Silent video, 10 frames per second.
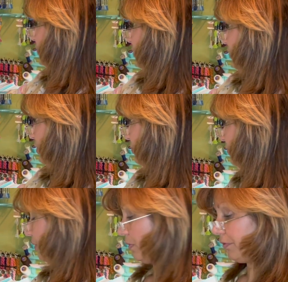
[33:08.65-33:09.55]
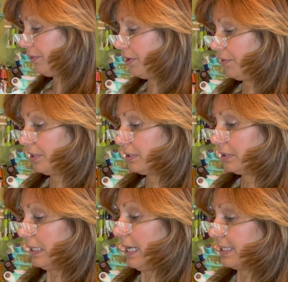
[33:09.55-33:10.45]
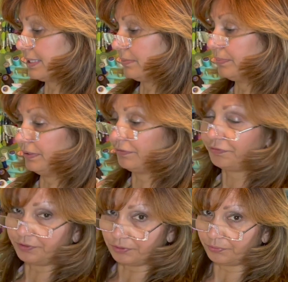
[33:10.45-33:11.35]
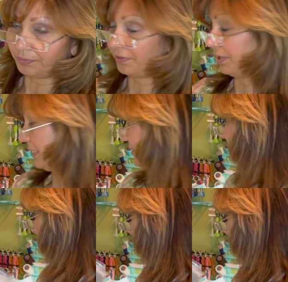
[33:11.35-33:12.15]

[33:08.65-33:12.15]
one notebook over there that hasn't been filled with these, so